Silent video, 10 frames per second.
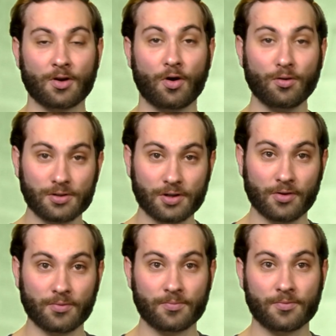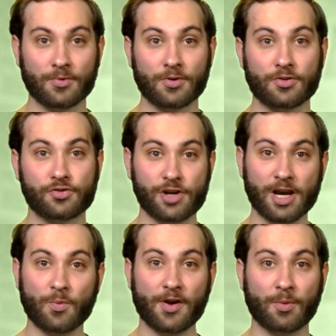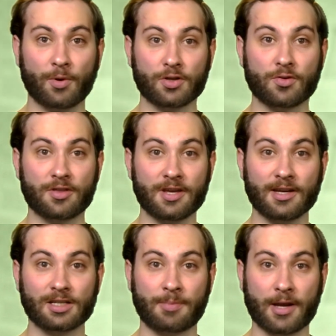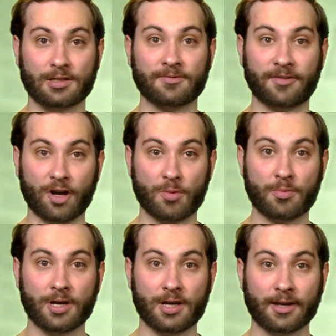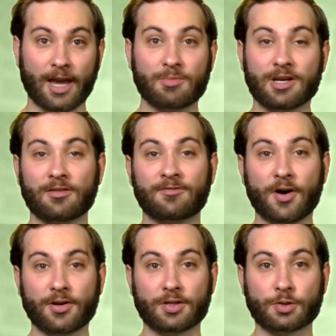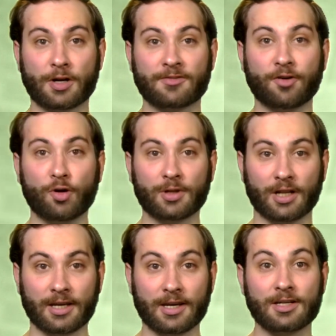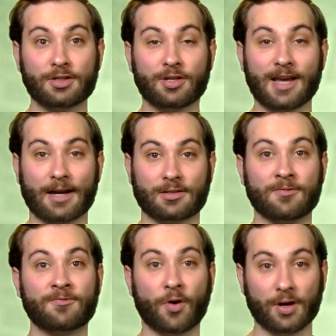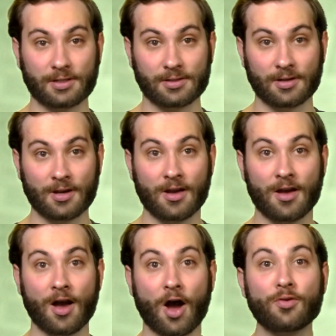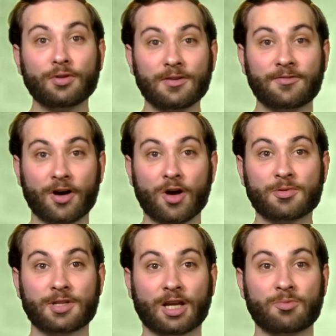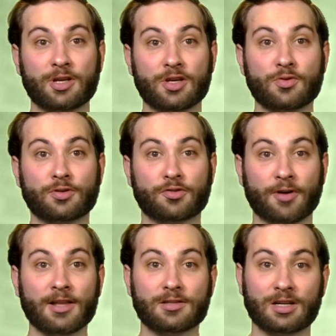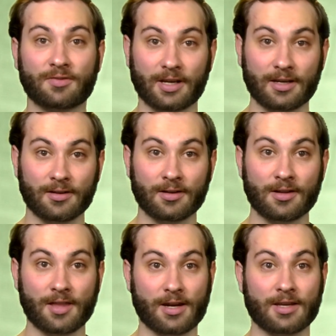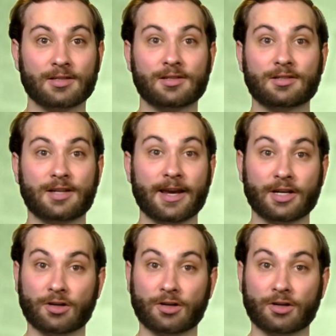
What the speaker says: Also, check whether what you think is a passive verb can be converted straightforwardly into the active voice. Only verbs that can be used transitively, that is, take a